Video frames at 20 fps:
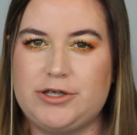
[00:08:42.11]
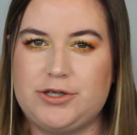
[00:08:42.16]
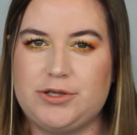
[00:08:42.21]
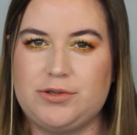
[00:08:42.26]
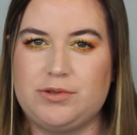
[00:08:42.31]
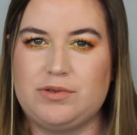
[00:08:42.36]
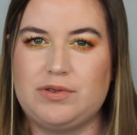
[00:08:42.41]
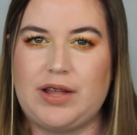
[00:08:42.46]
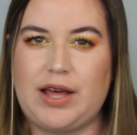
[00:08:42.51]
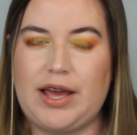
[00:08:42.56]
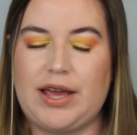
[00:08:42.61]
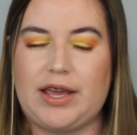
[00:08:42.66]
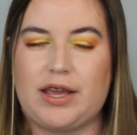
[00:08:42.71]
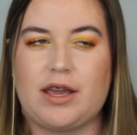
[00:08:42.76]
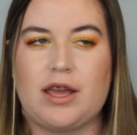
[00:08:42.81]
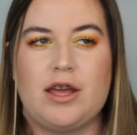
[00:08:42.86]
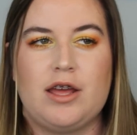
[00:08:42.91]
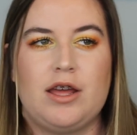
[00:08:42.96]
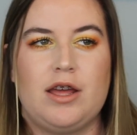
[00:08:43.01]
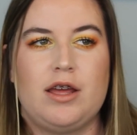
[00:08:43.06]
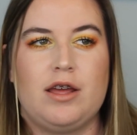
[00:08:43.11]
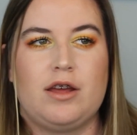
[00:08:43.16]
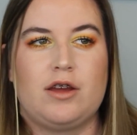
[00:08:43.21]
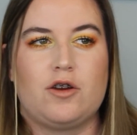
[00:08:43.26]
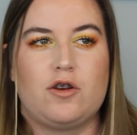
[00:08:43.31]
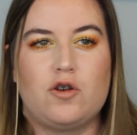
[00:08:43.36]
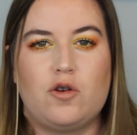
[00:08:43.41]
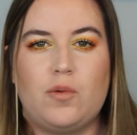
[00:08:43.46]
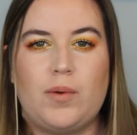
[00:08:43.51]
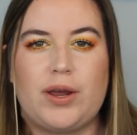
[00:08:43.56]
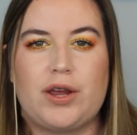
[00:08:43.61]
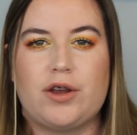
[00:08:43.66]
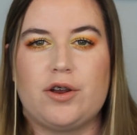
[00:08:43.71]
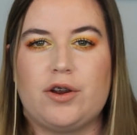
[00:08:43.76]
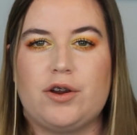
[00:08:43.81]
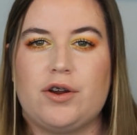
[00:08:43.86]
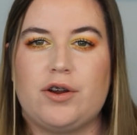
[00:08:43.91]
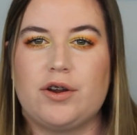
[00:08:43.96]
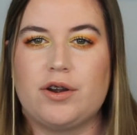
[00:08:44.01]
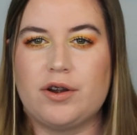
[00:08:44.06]
do like
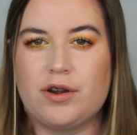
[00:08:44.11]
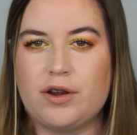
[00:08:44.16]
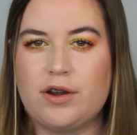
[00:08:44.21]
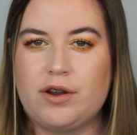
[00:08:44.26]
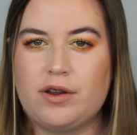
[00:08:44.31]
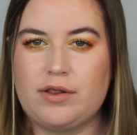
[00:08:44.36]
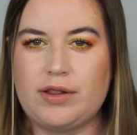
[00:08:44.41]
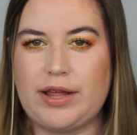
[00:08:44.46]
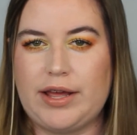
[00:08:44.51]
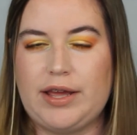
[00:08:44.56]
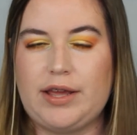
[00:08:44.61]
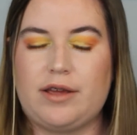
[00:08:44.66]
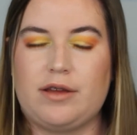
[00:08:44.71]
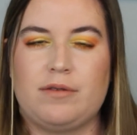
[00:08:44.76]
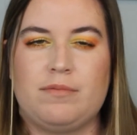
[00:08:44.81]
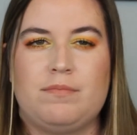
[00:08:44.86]
quicker, like